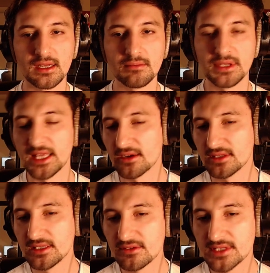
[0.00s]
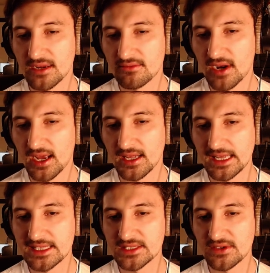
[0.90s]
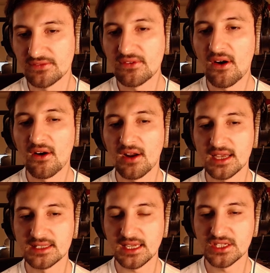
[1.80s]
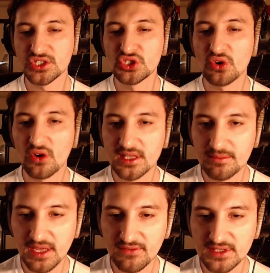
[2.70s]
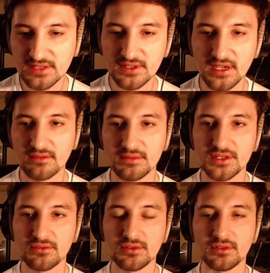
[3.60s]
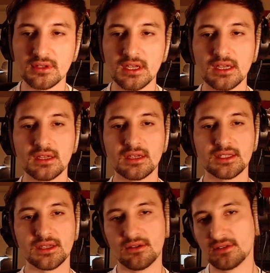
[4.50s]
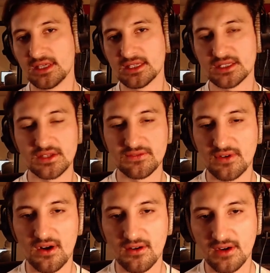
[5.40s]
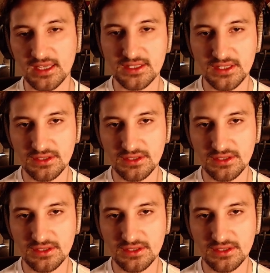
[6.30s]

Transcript: but they only lose that right insofar as they enjoy the benefits of the government's rule. So only insofar as